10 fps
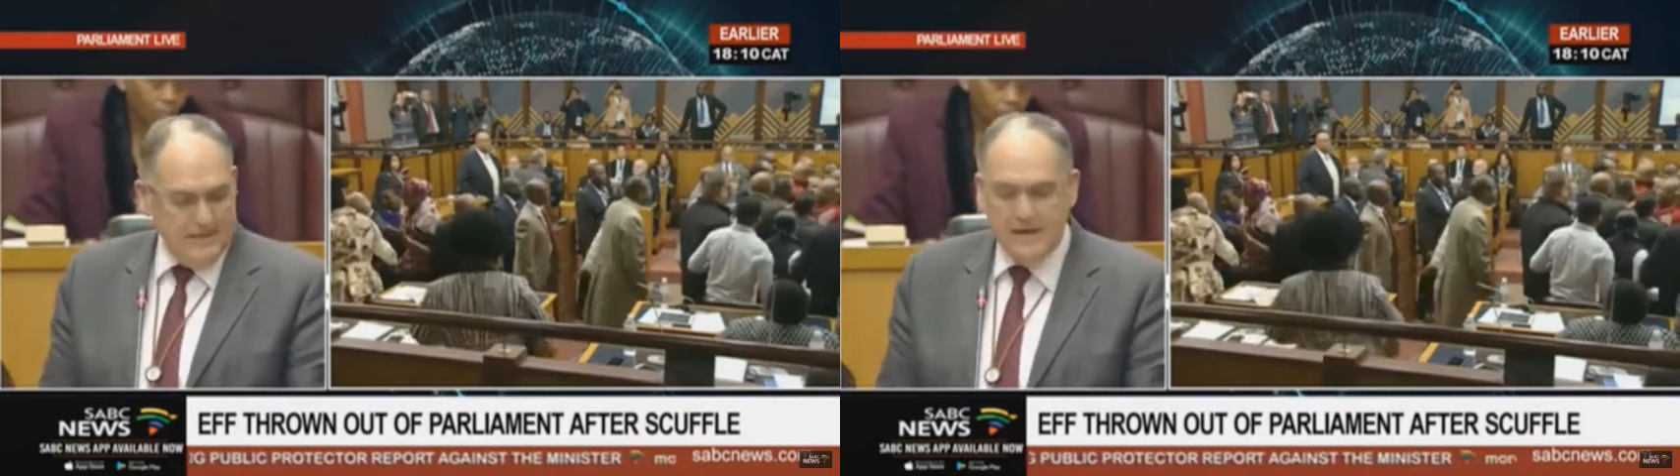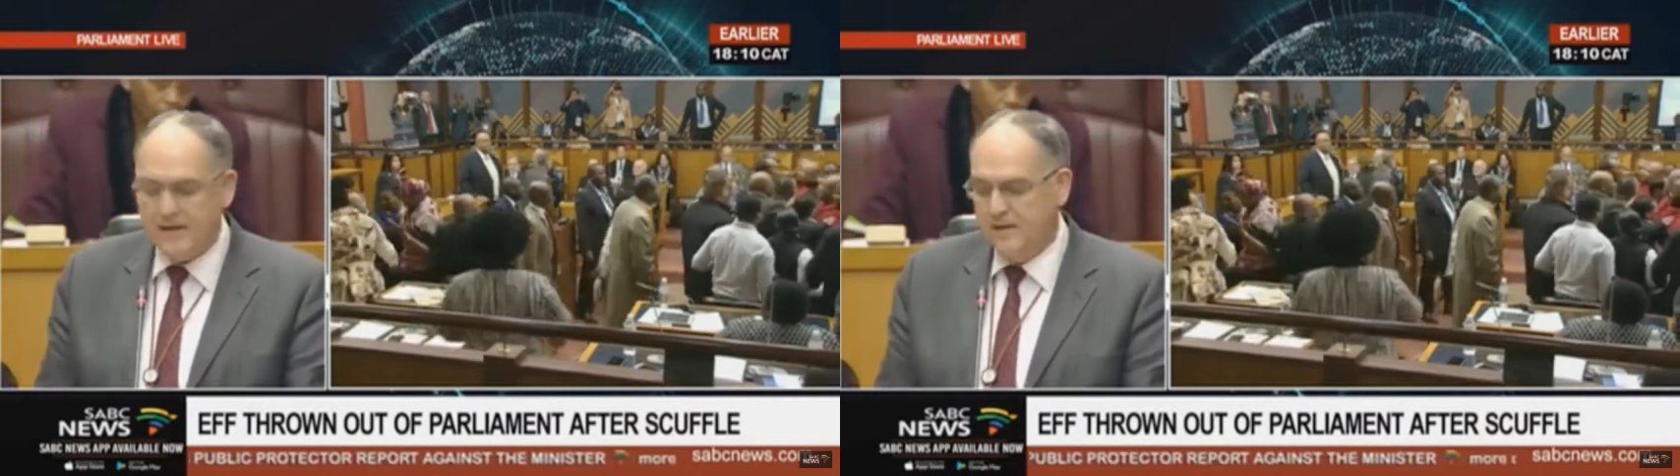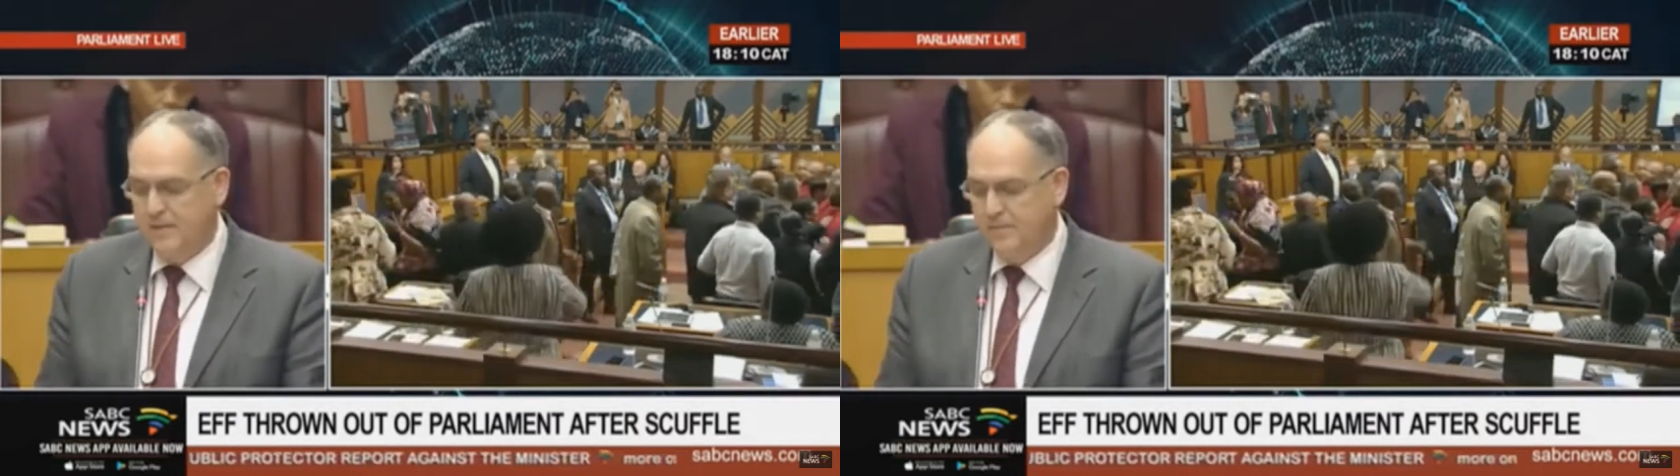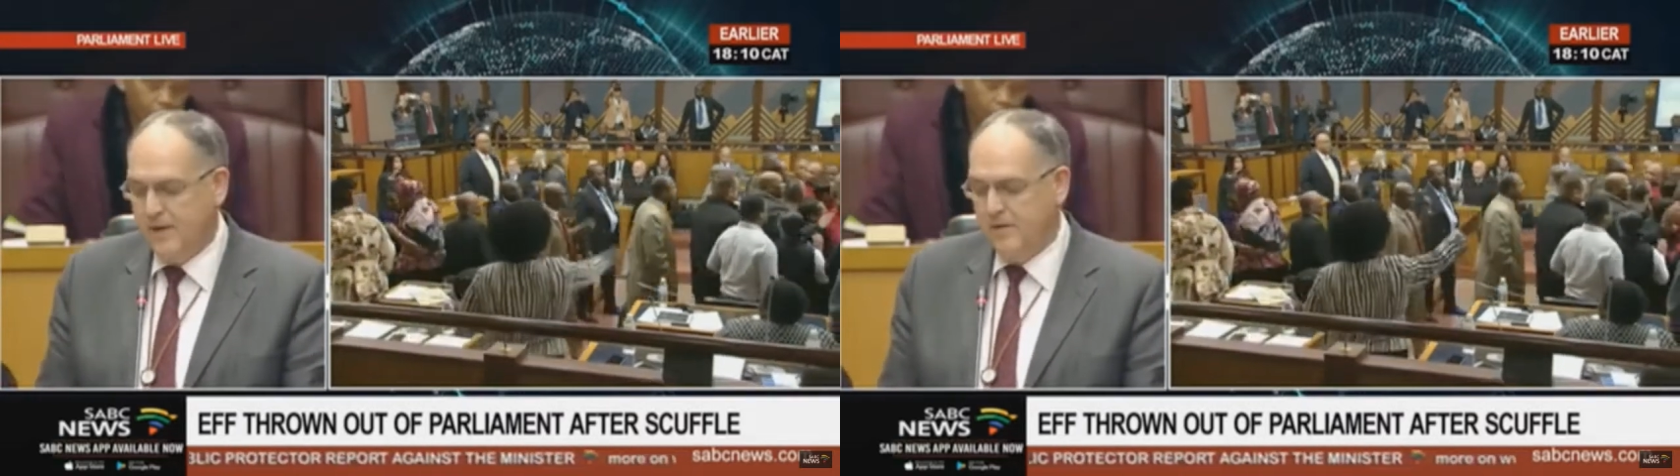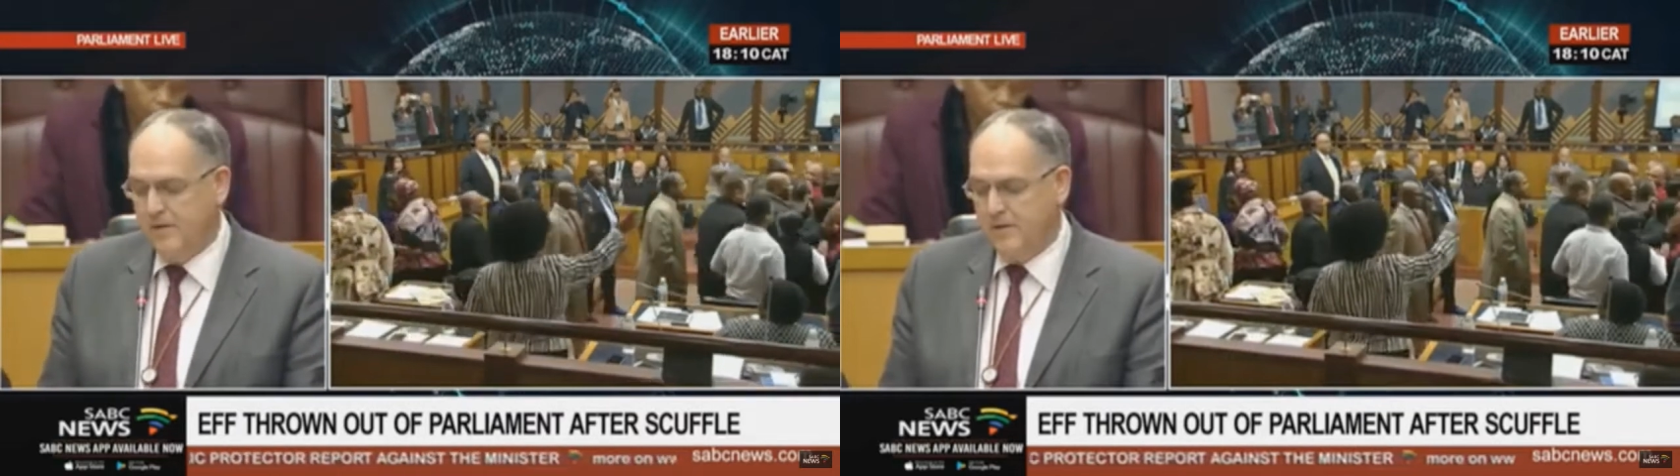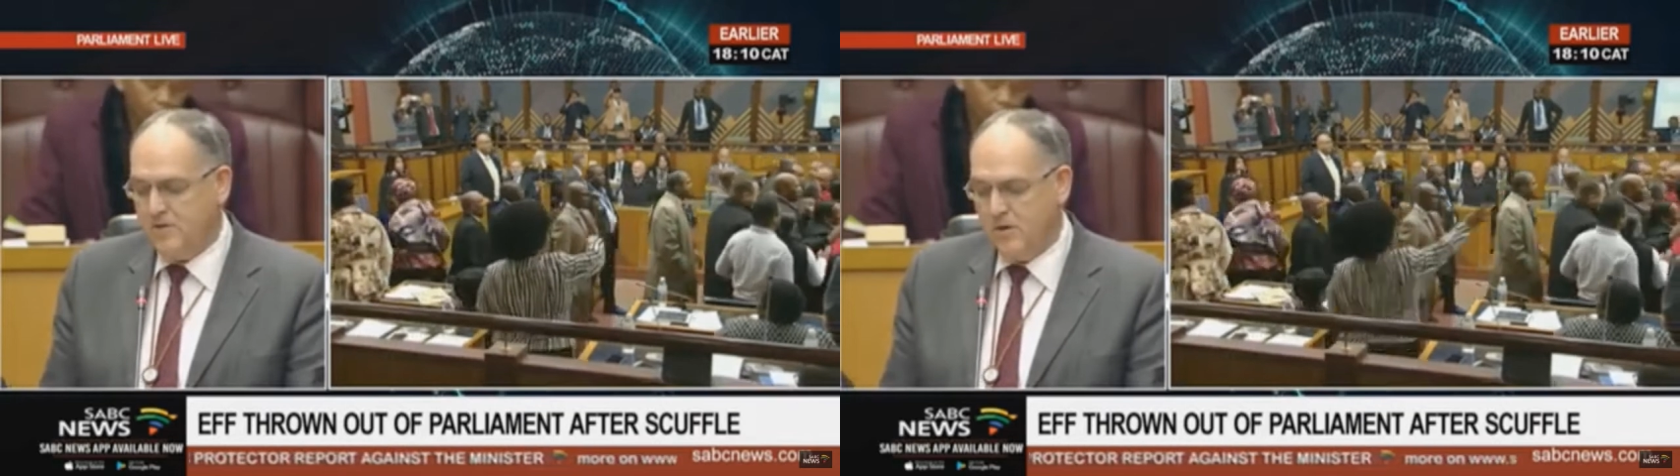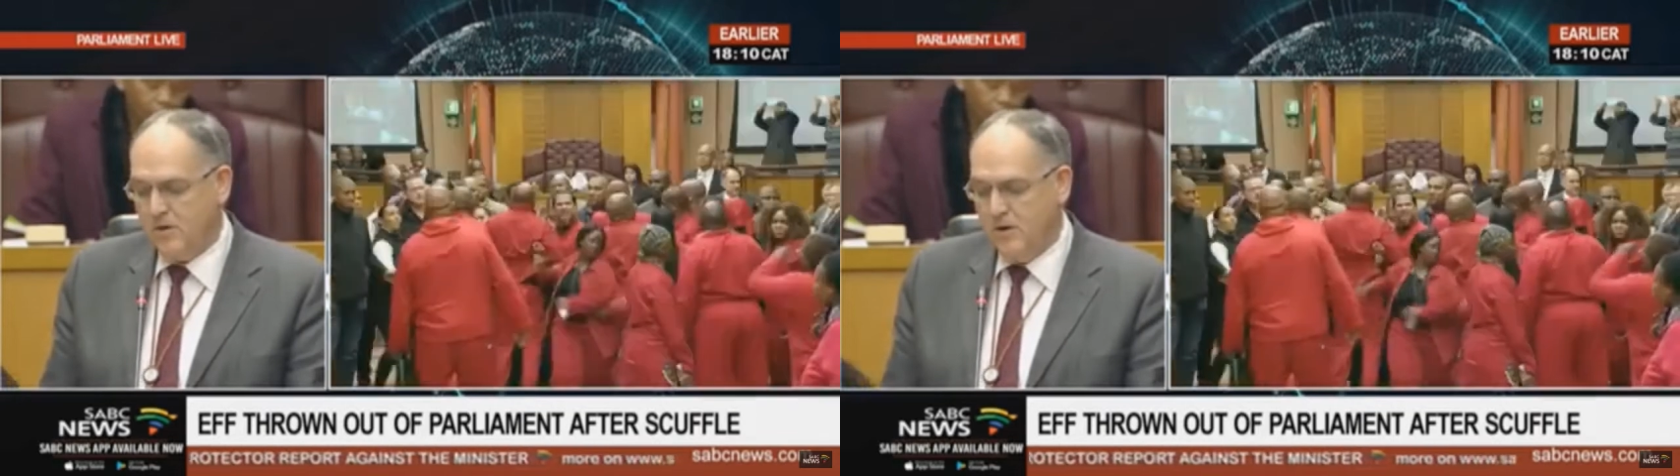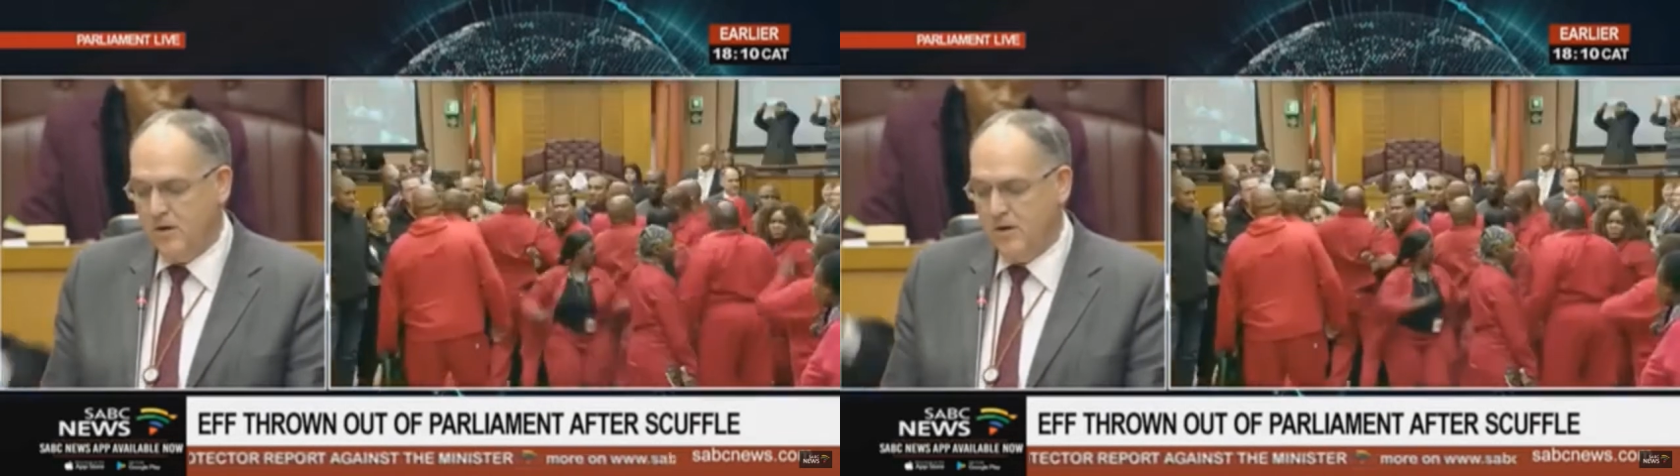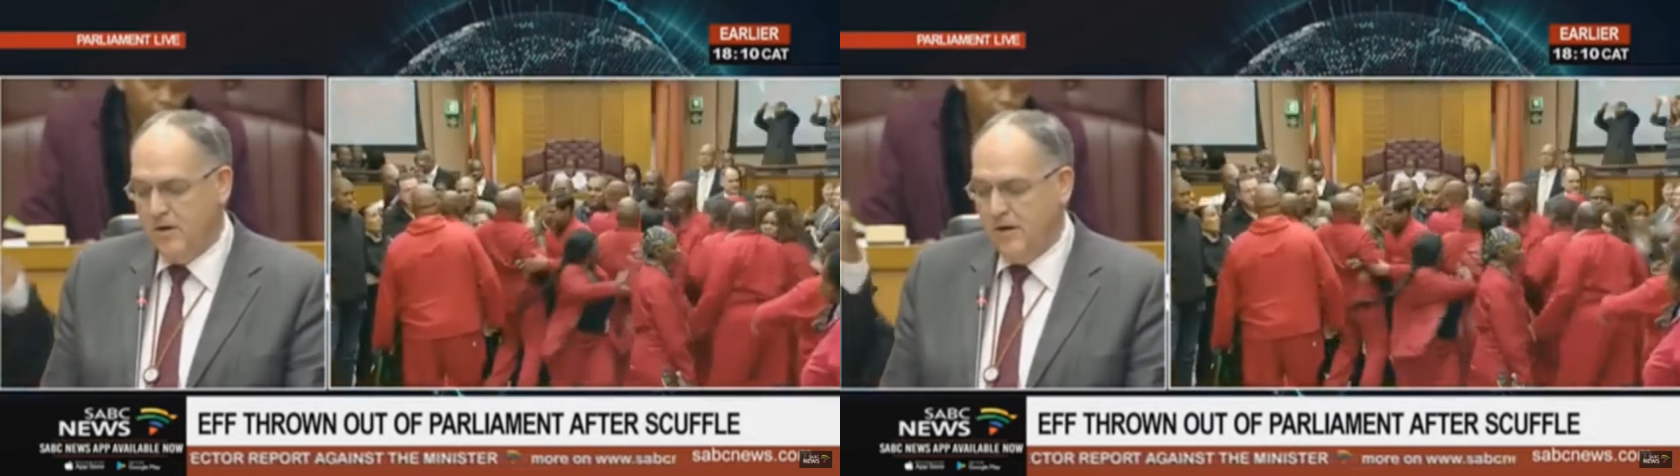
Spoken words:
done in this regard.